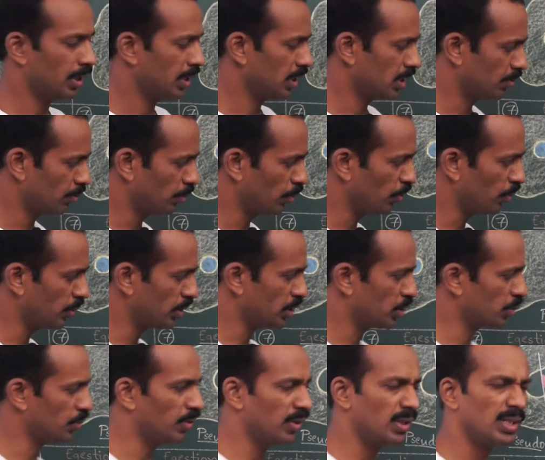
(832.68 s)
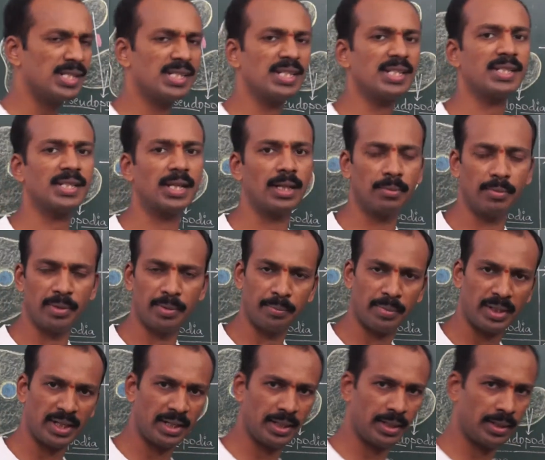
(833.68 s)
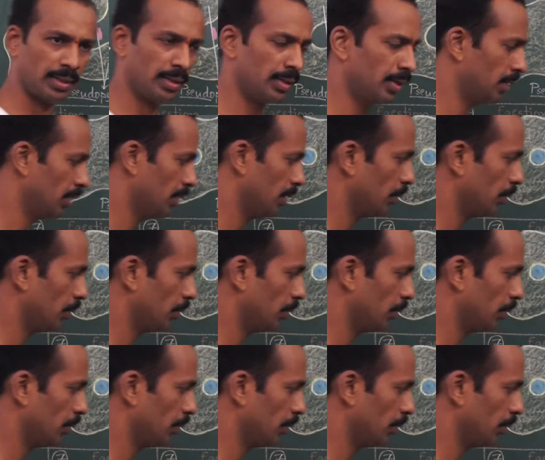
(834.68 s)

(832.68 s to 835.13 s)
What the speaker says: It moved towards the cell membrane.